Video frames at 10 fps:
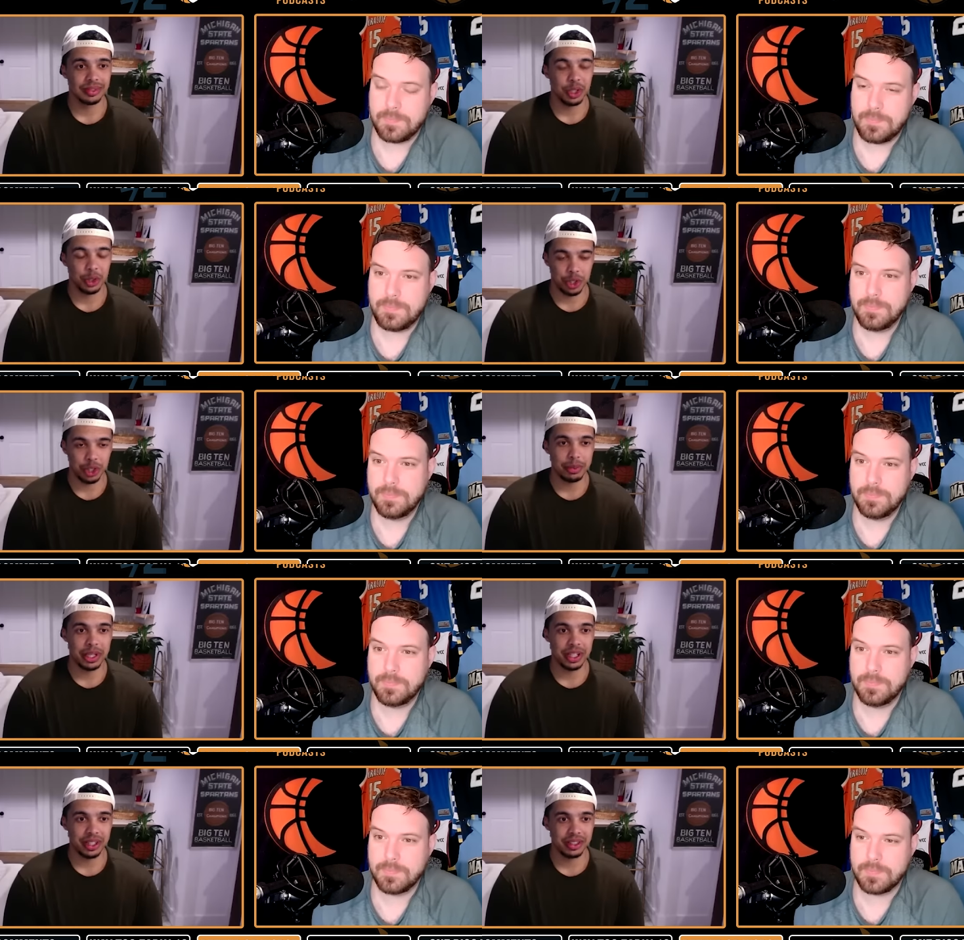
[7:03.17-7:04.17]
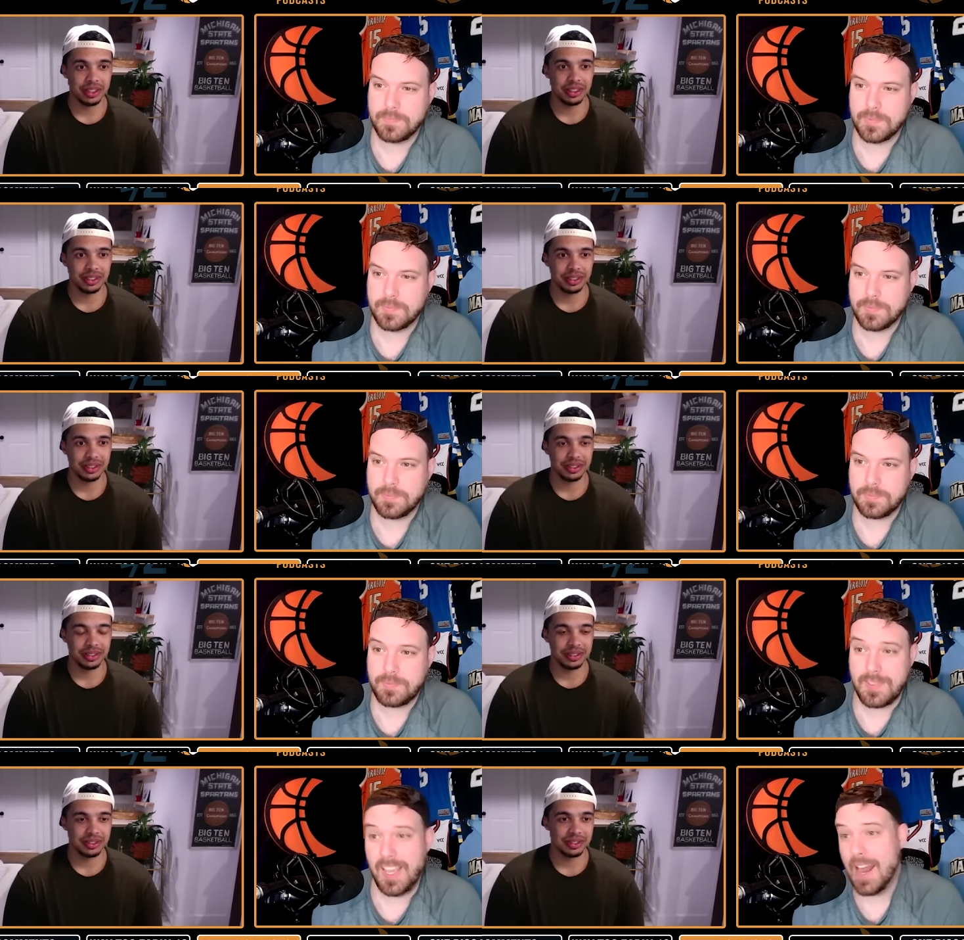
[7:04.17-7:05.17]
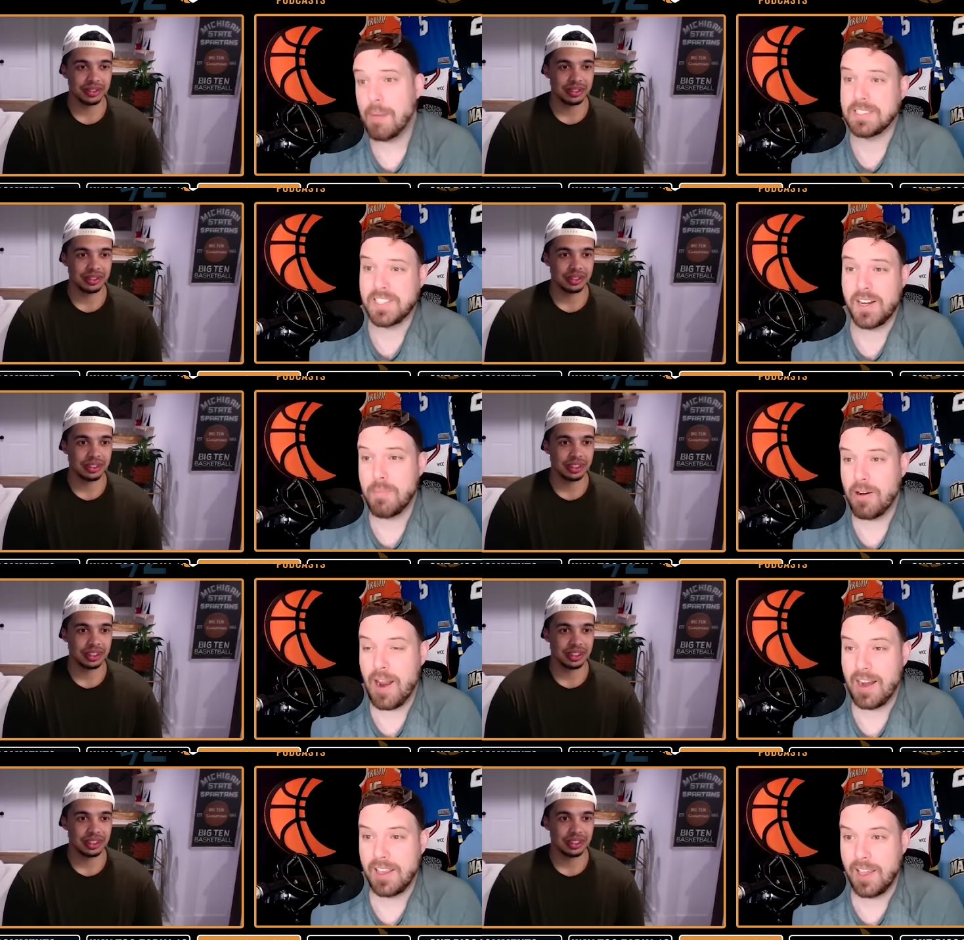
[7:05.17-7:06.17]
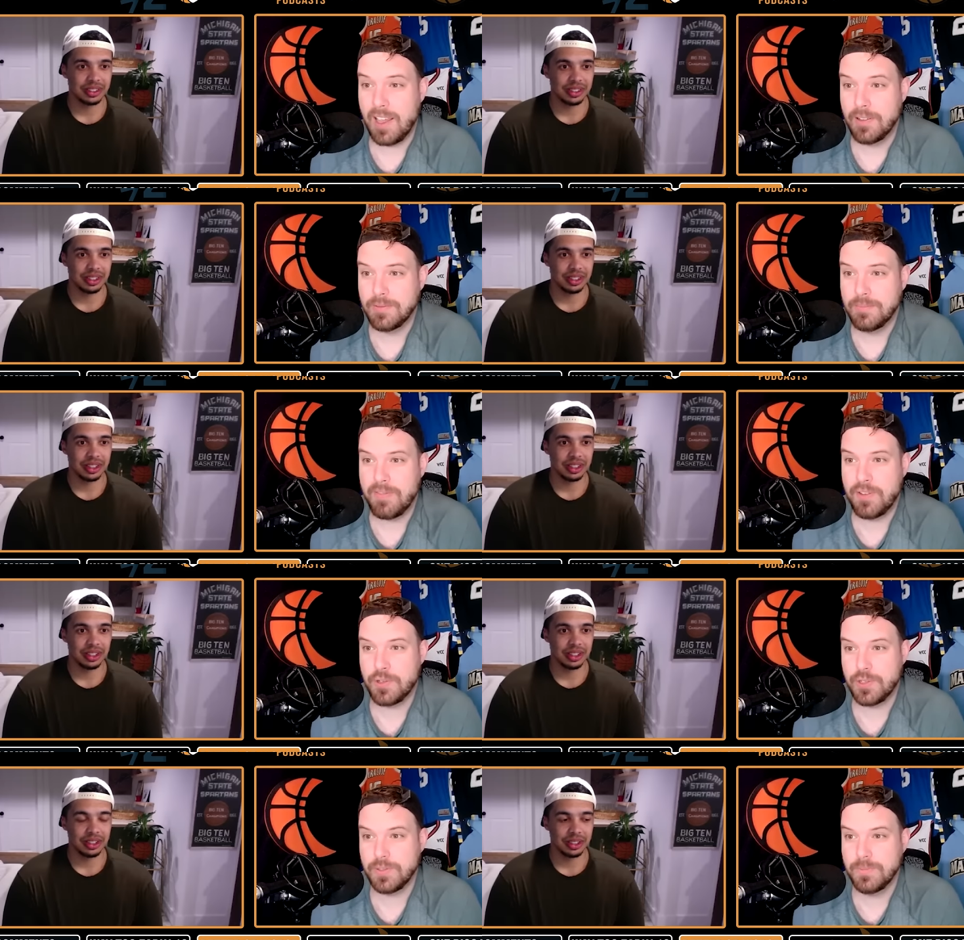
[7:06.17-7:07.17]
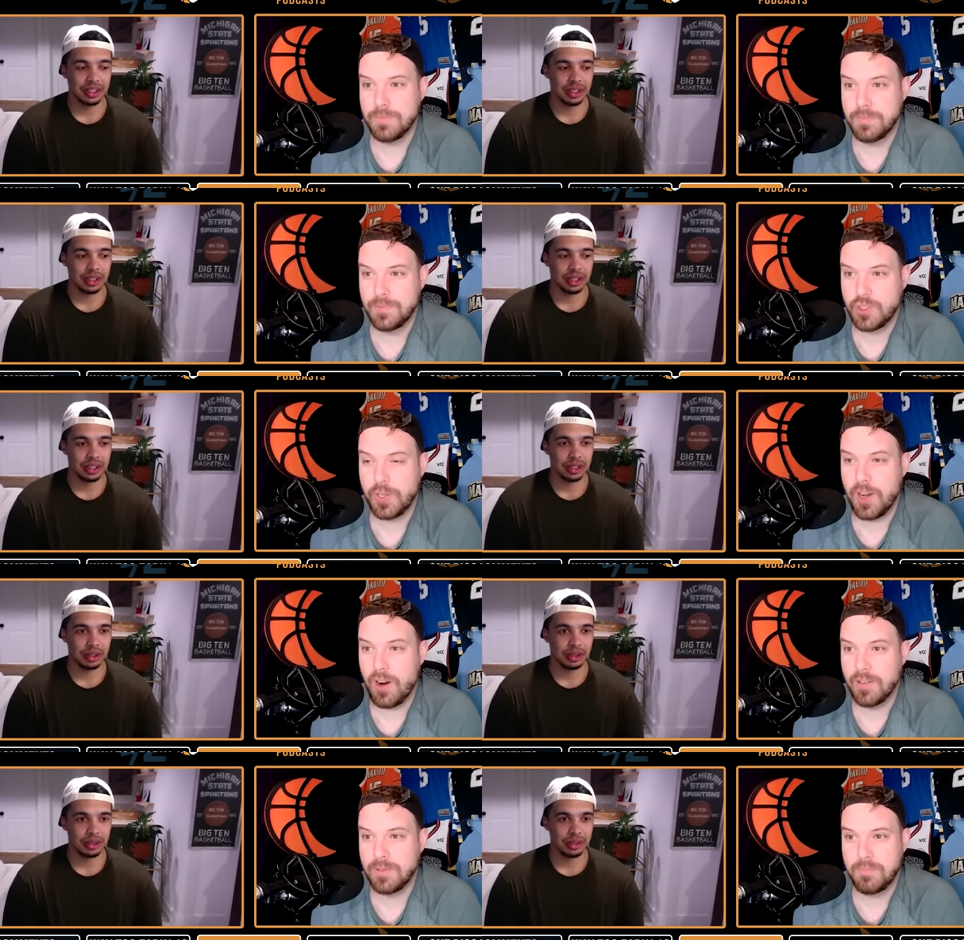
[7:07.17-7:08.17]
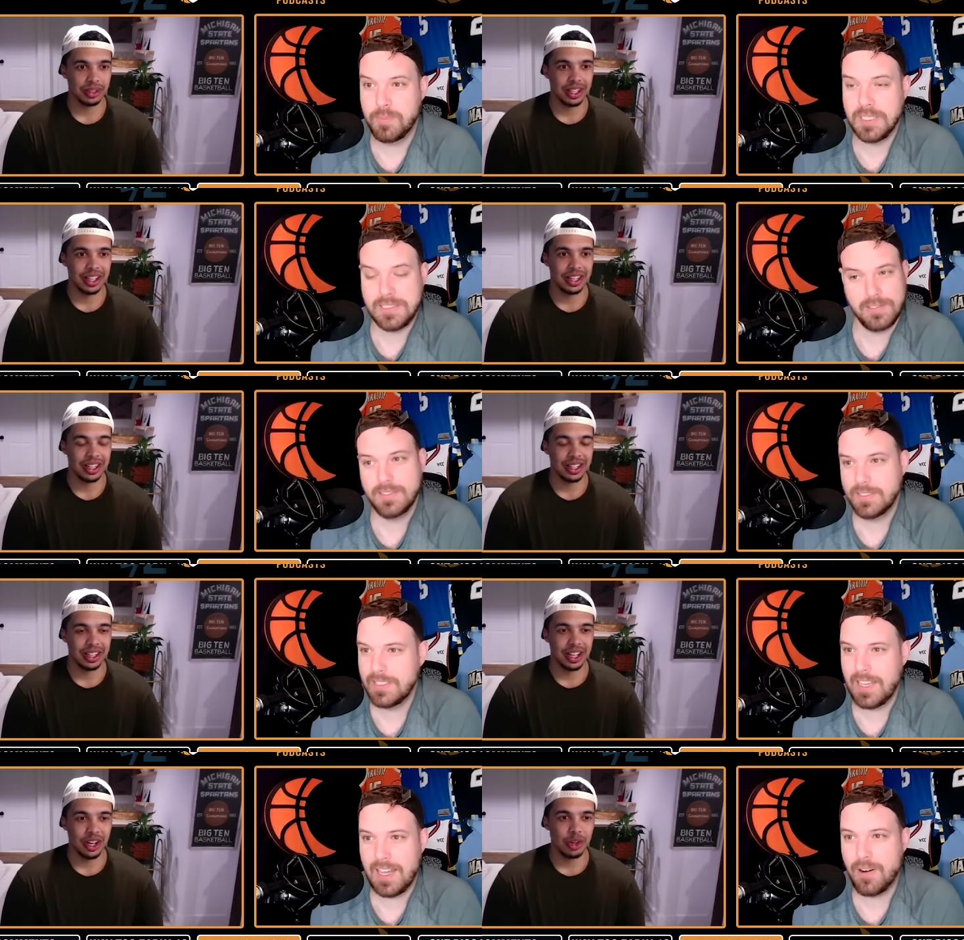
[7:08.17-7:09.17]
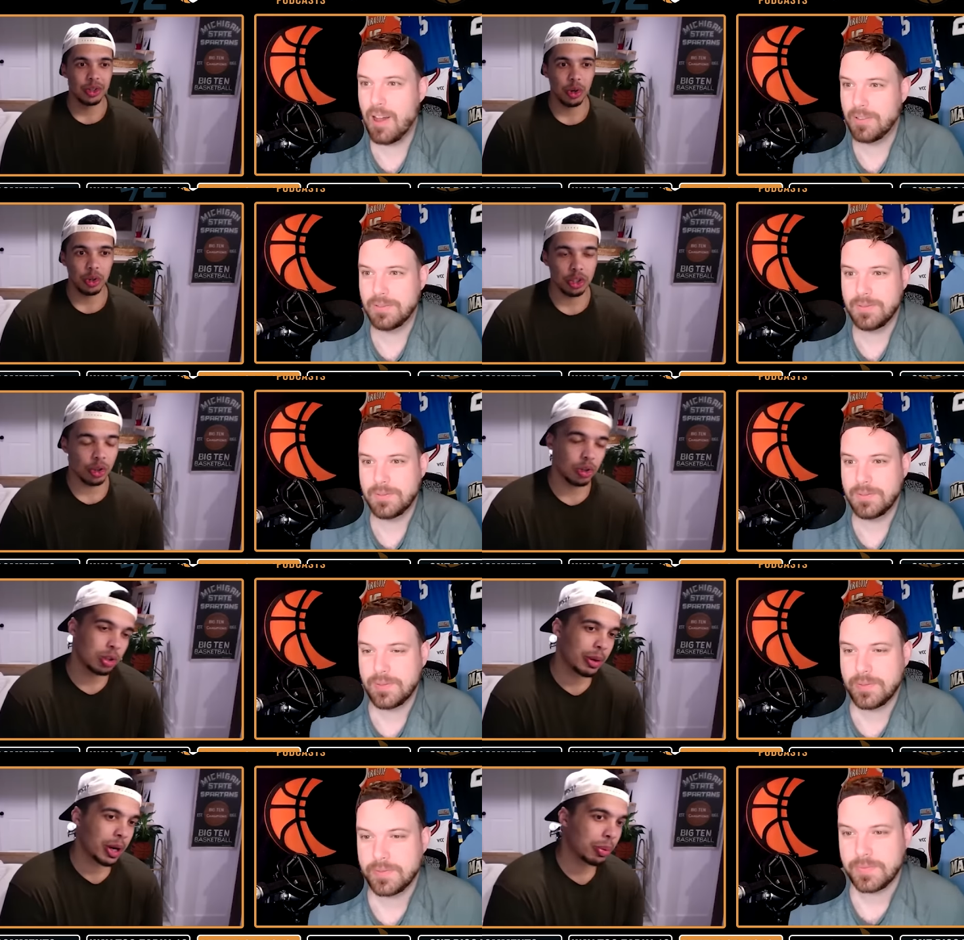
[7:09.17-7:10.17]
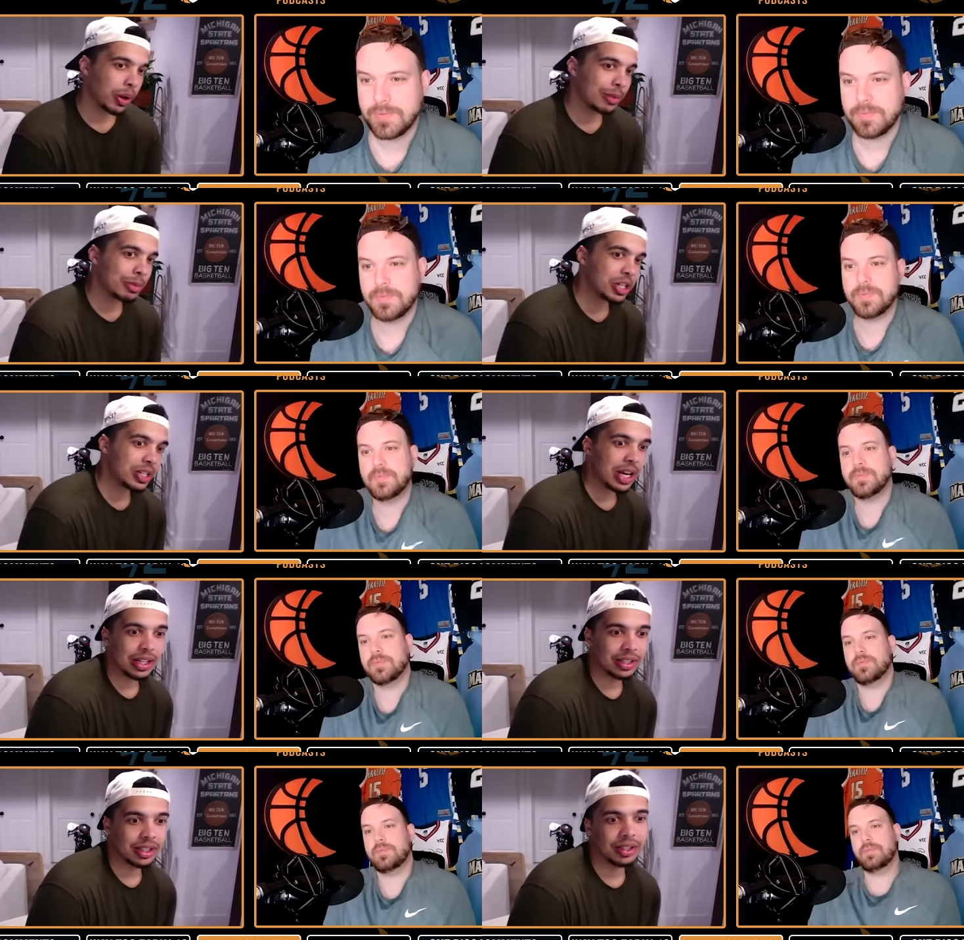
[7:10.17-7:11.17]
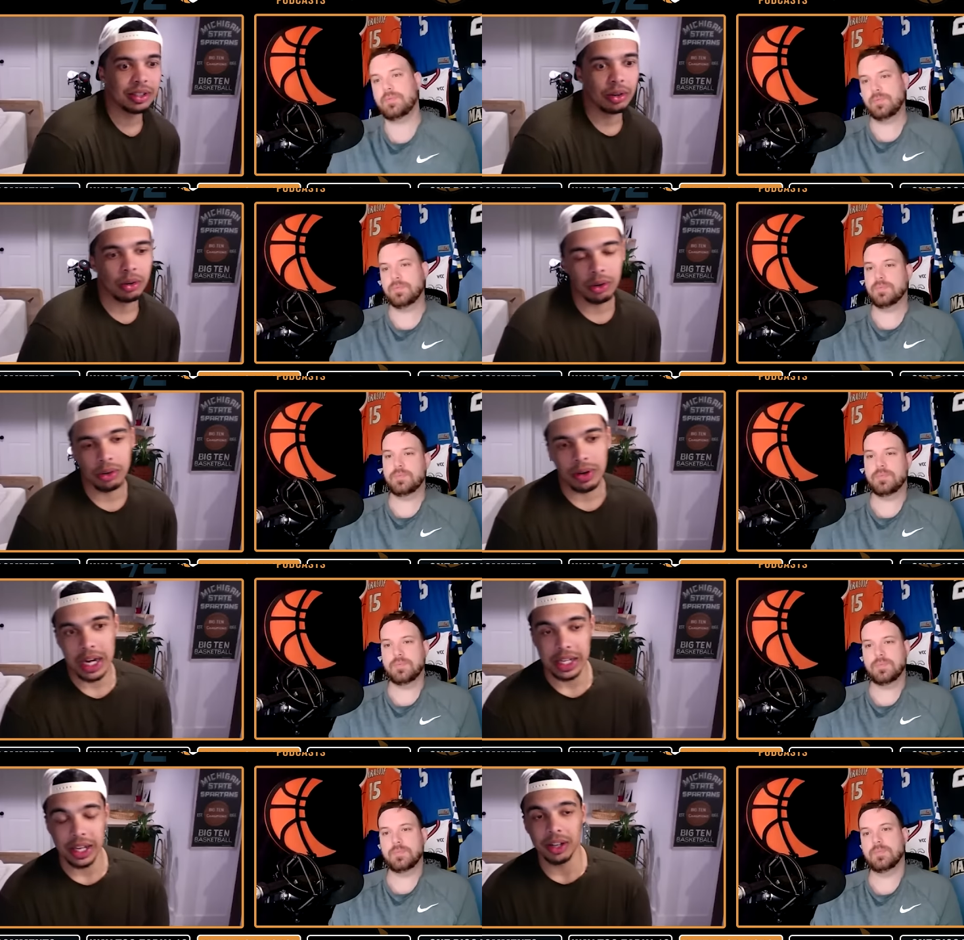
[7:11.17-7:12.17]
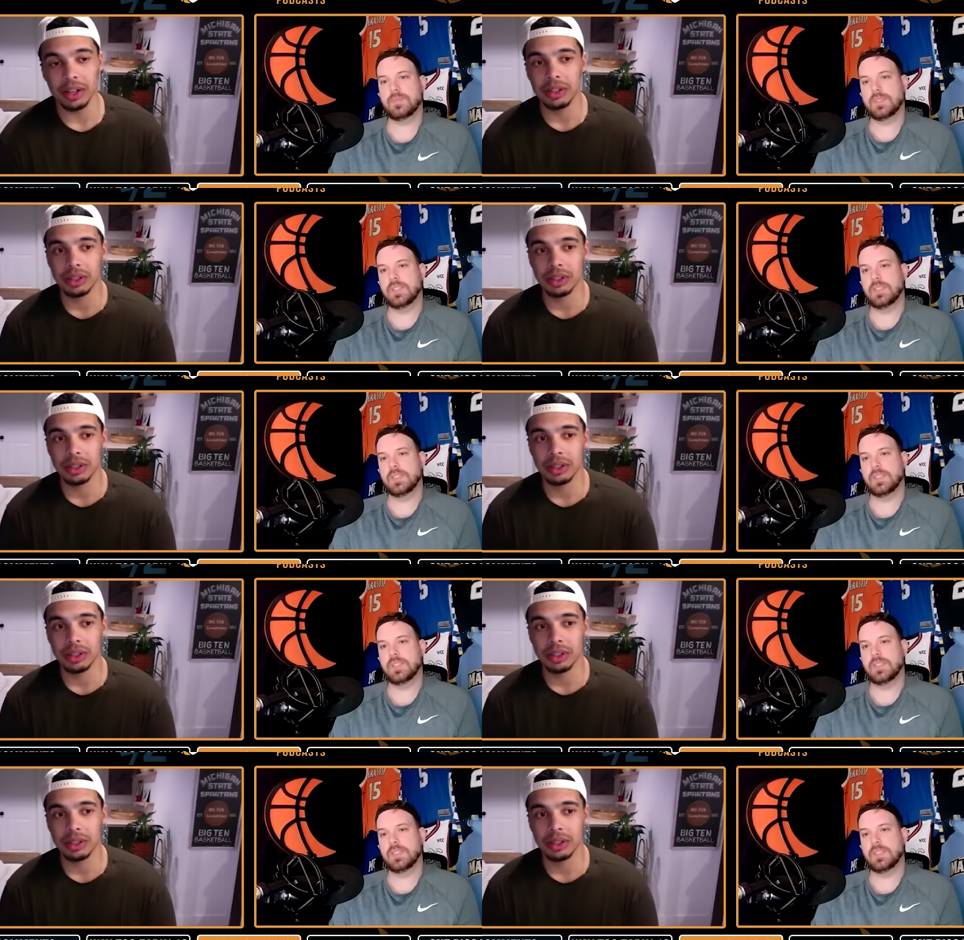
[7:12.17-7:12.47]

Speaker 1: You should be. And I'm excited about Roddy Gale, my future shooting guard. But
Speaker 2: I don't know. Who's a better player, Meechie Johnson or Roddy Gale?